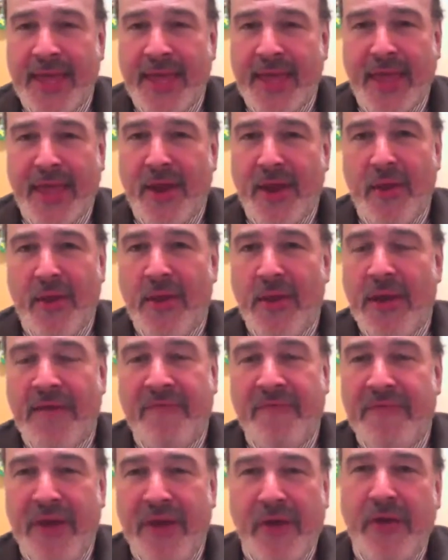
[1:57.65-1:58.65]
you know, a
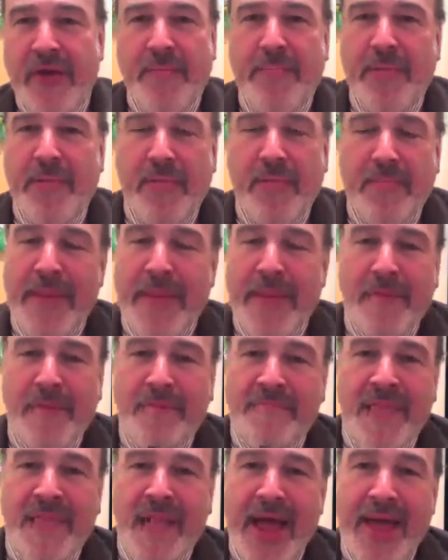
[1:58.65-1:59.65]
variable amount
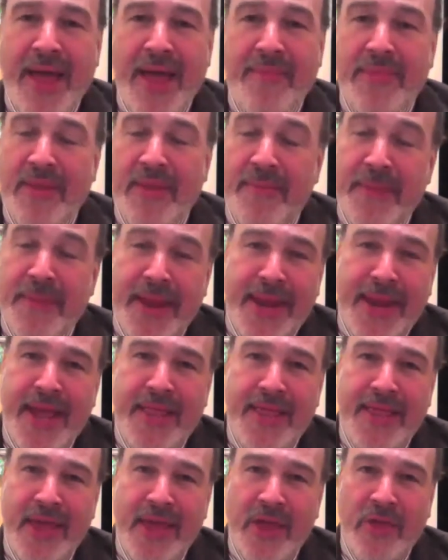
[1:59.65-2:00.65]
of time depending
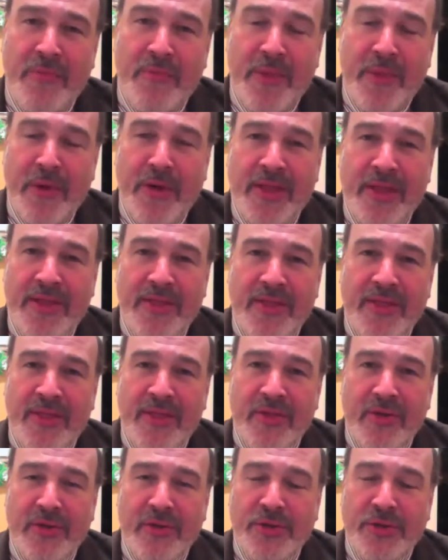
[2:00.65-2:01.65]
on the experience of the
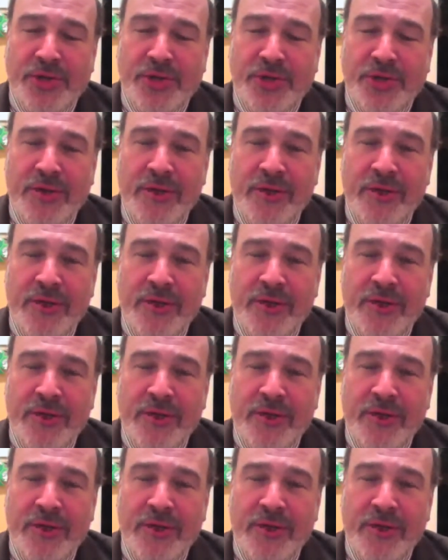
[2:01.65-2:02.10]
surgeon.